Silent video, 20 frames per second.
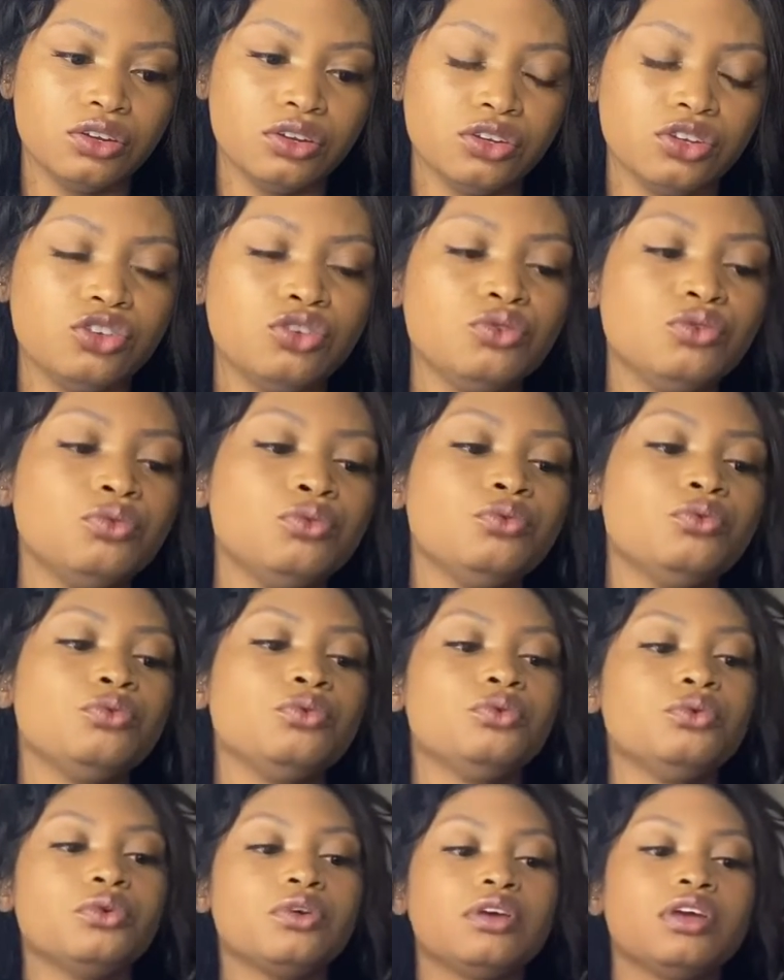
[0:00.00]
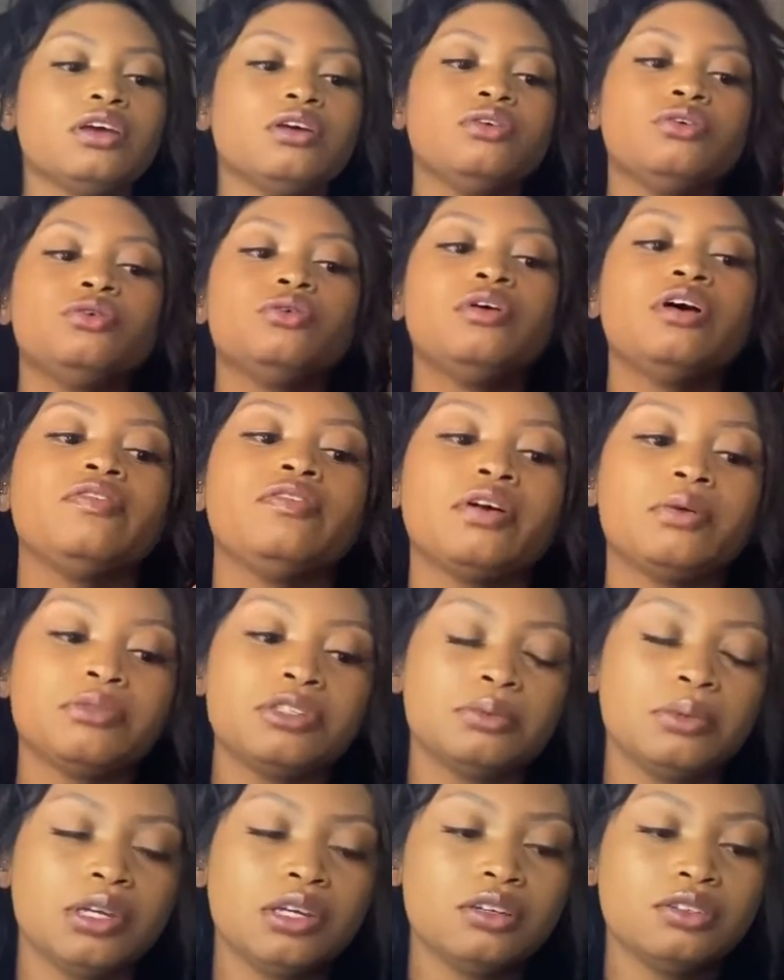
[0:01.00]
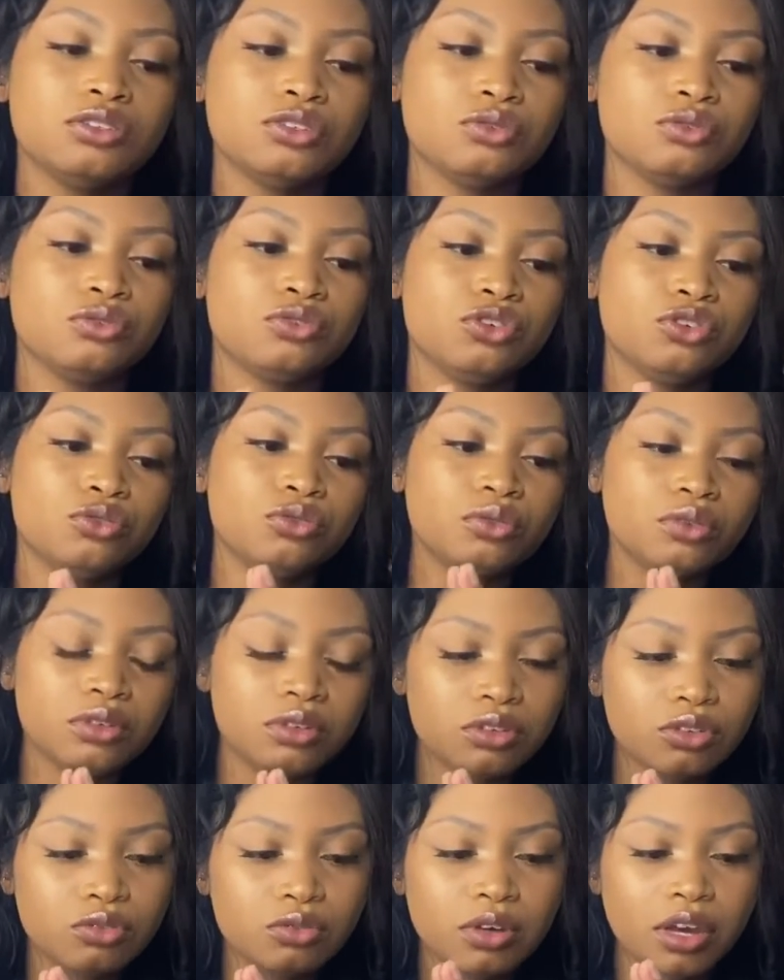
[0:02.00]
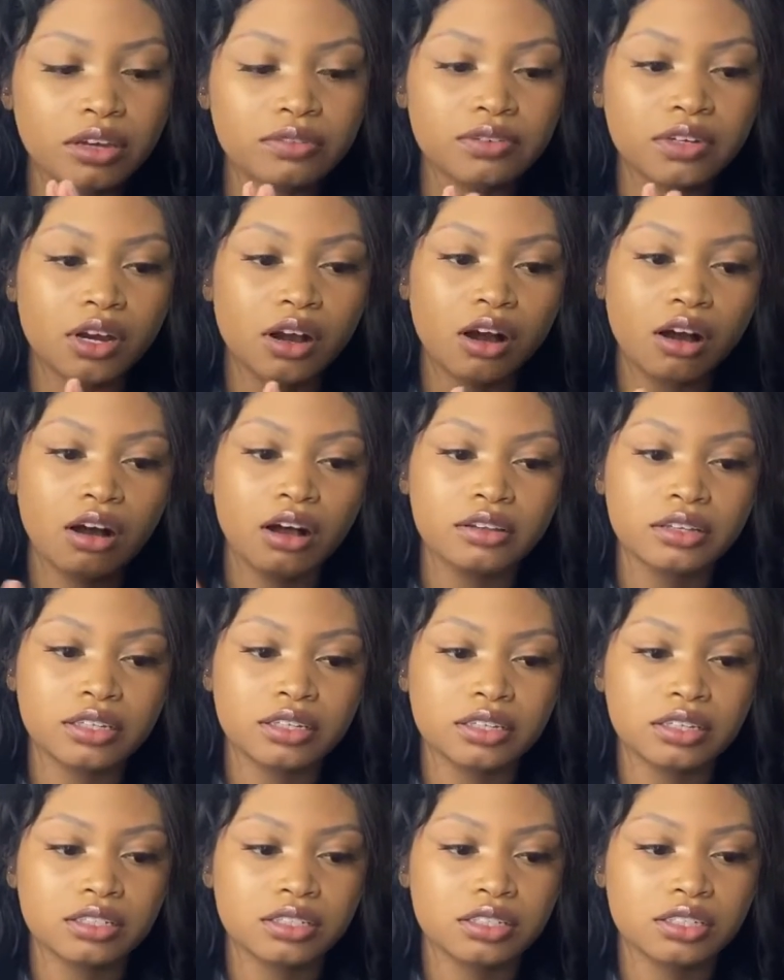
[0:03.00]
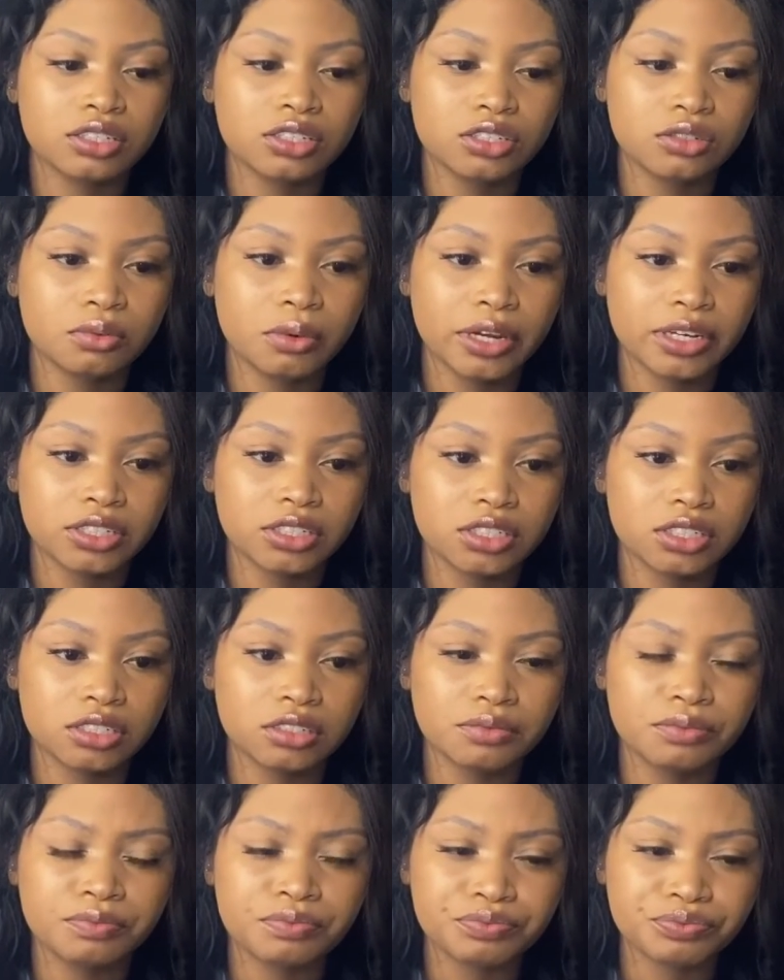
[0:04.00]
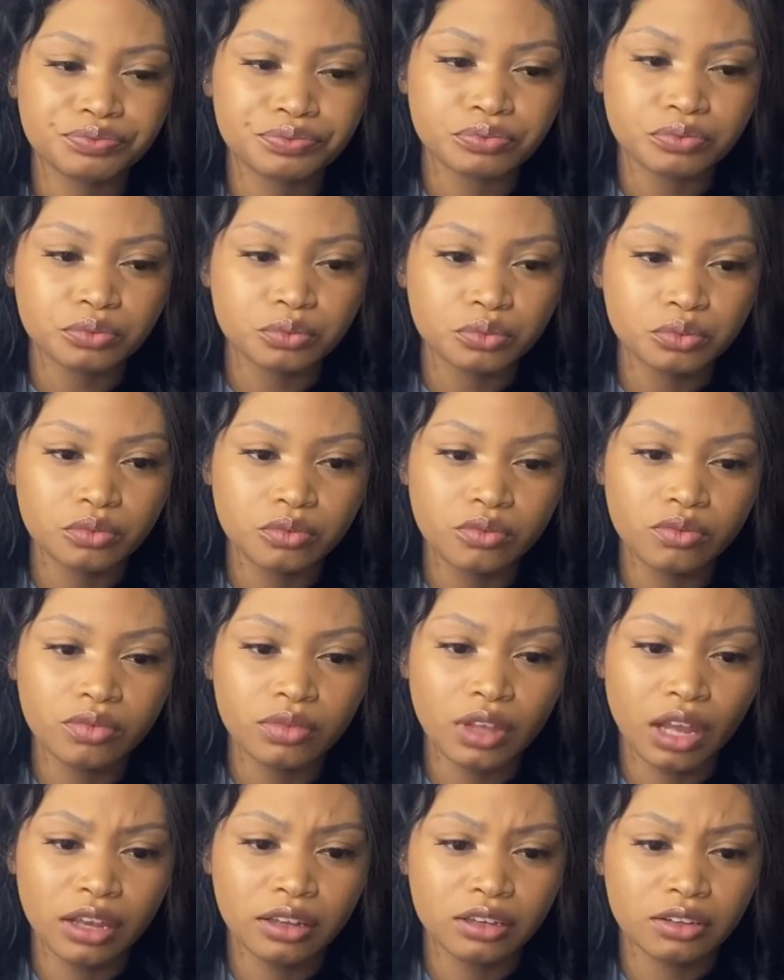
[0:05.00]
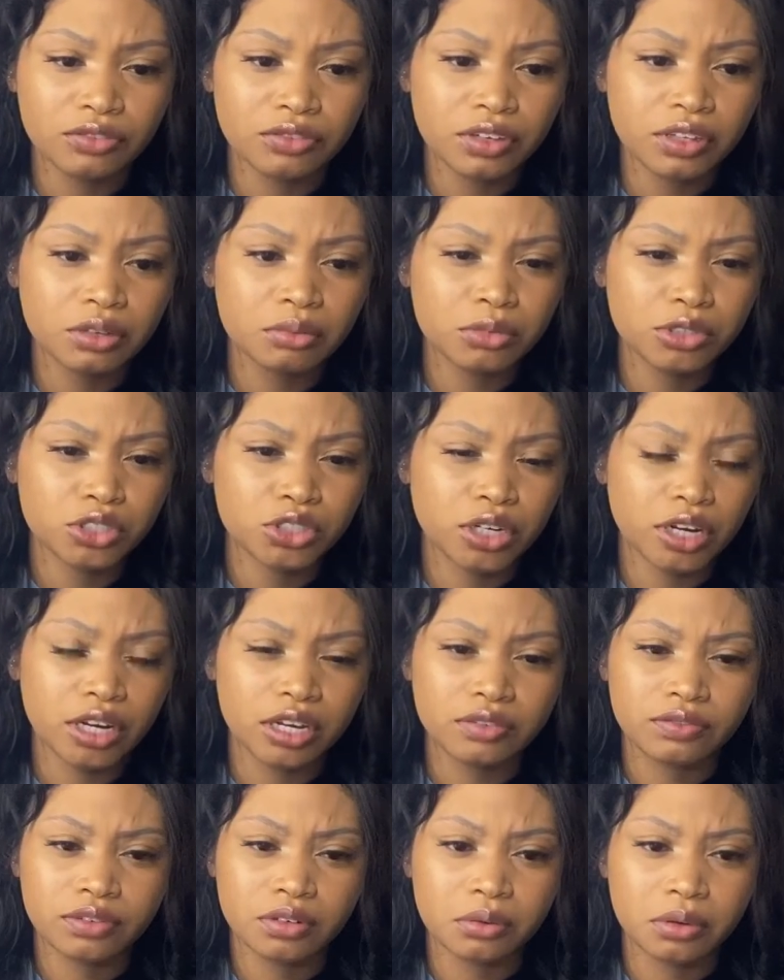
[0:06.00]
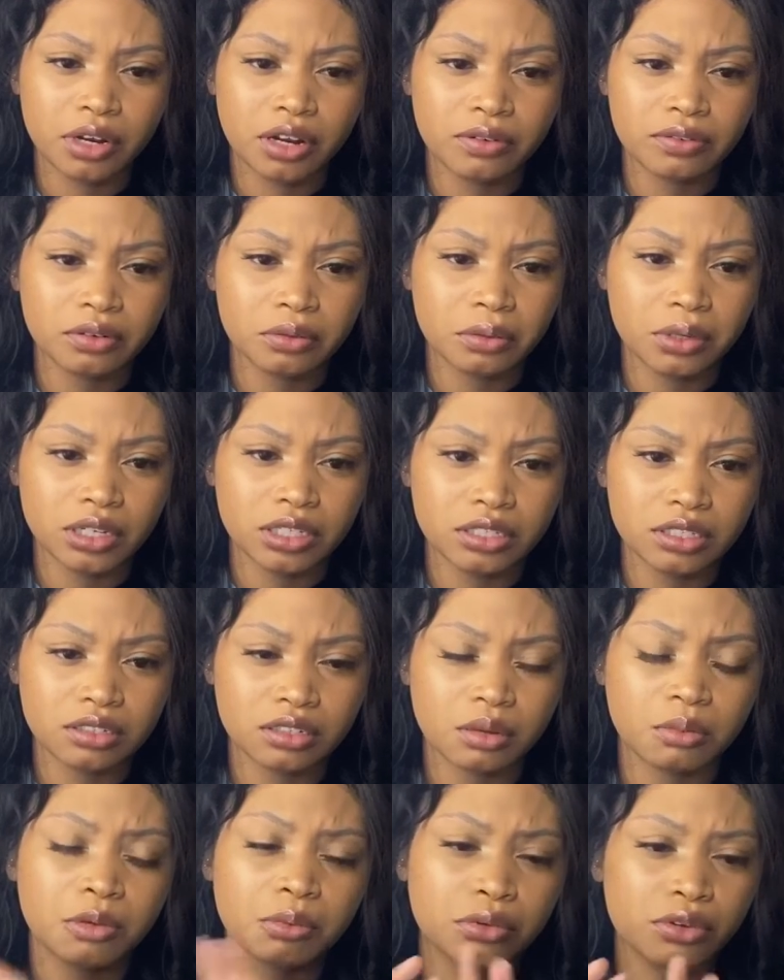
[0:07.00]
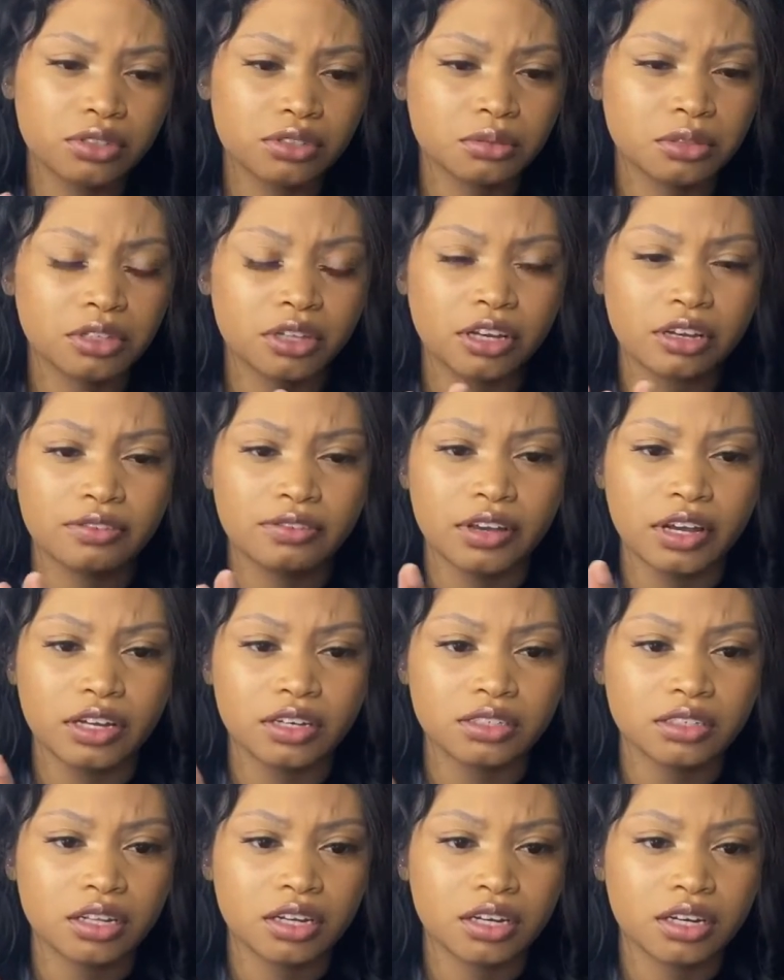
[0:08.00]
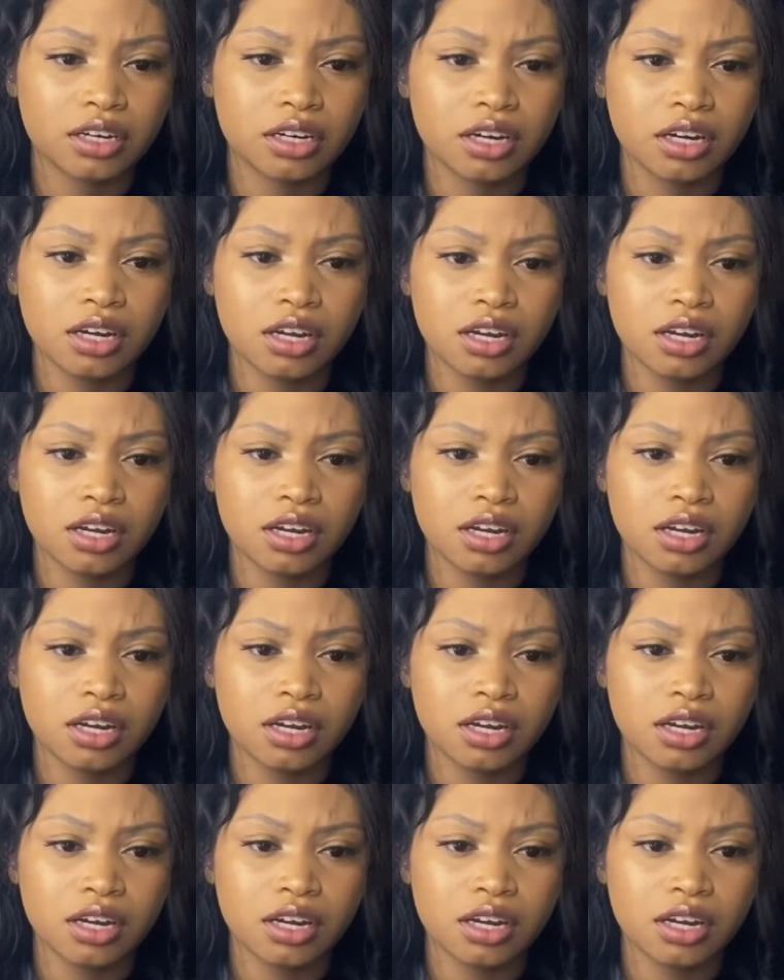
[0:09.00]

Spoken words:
whoever I'm speaking to, you gave your all in this situation, and you're feeling betrayed for whatever reason. I'm gonna pull some clarifiers later.